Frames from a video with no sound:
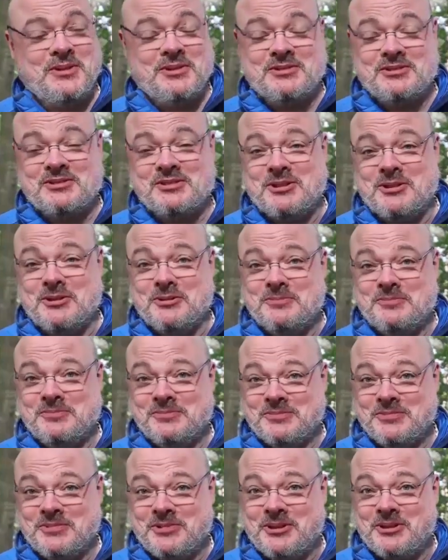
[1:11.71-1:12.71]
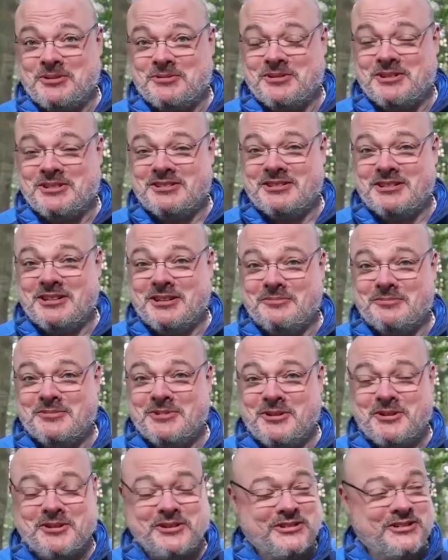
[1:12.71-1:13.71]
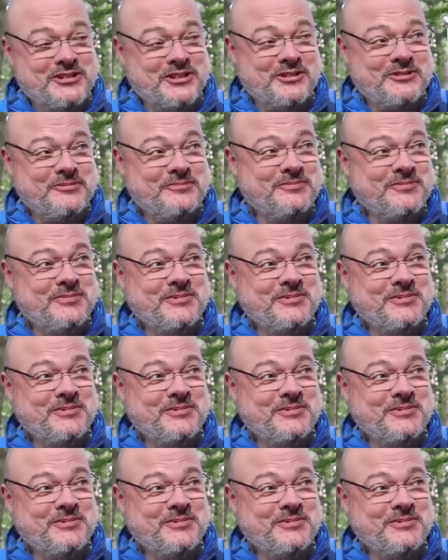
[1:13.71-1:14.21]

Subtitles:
So, the reason I'm talking to you